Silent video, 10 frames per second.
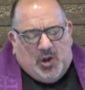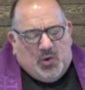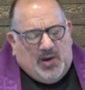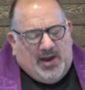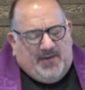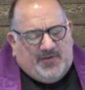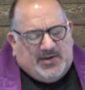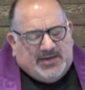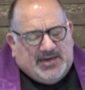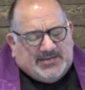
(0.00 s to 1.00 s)
Whoever
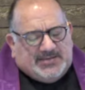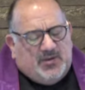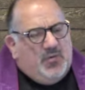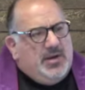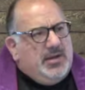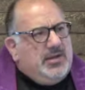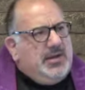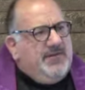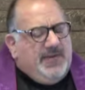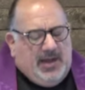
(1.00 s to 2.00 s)
does the will
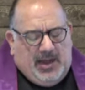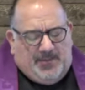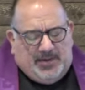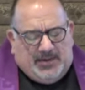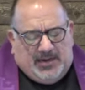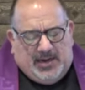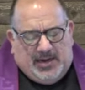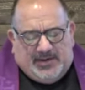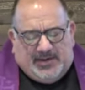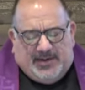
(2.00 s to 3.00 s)
of Abba
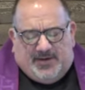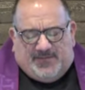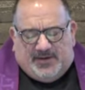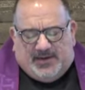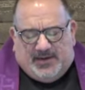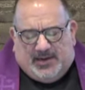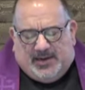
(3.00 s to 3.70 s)
God in heaven